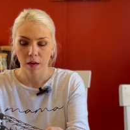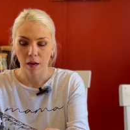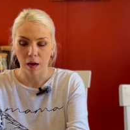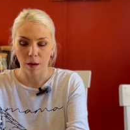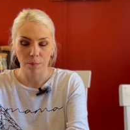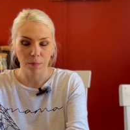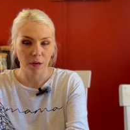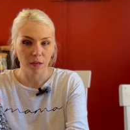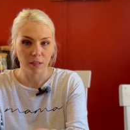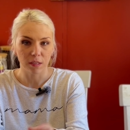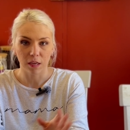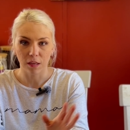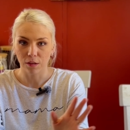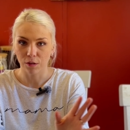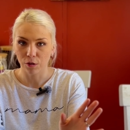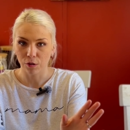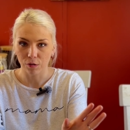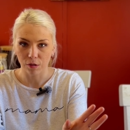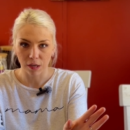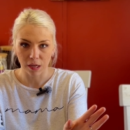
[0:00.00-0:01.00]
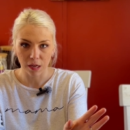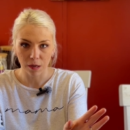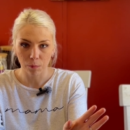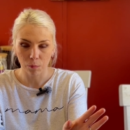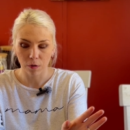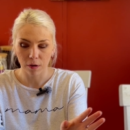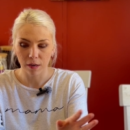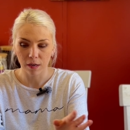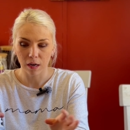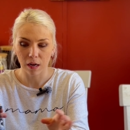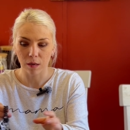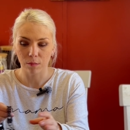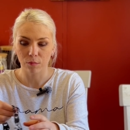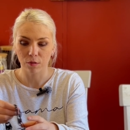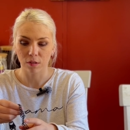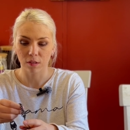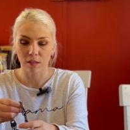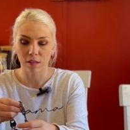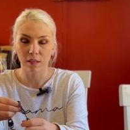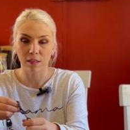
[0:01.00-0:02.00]
I'm not telling you to get one, I'm
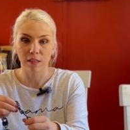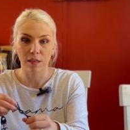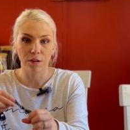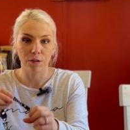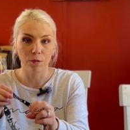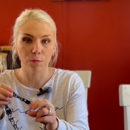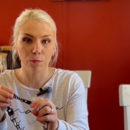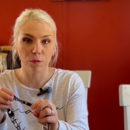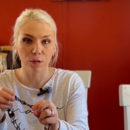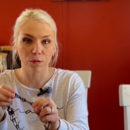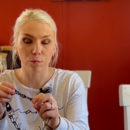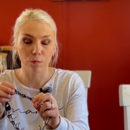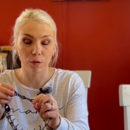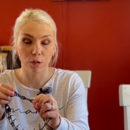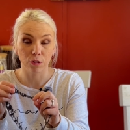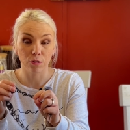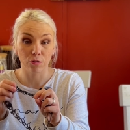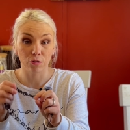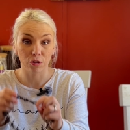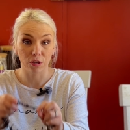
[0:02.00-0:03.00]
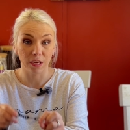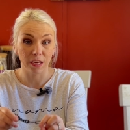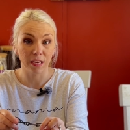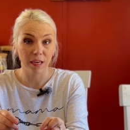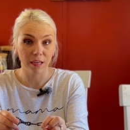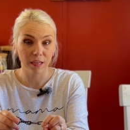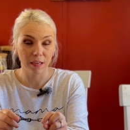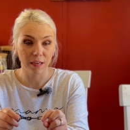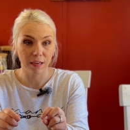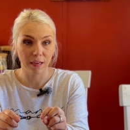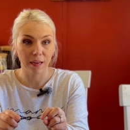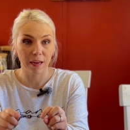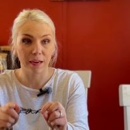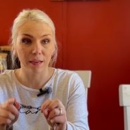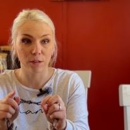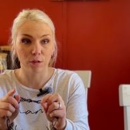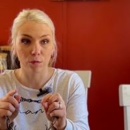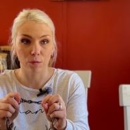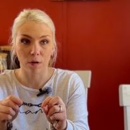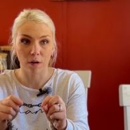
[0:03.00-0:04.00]
just going to tell you which one you should get in
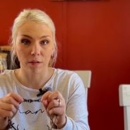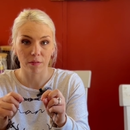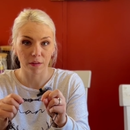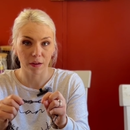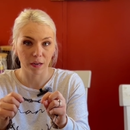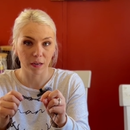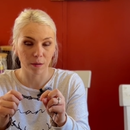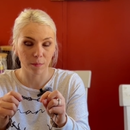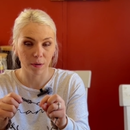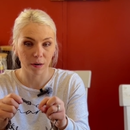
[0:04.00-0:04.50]
case you are thinking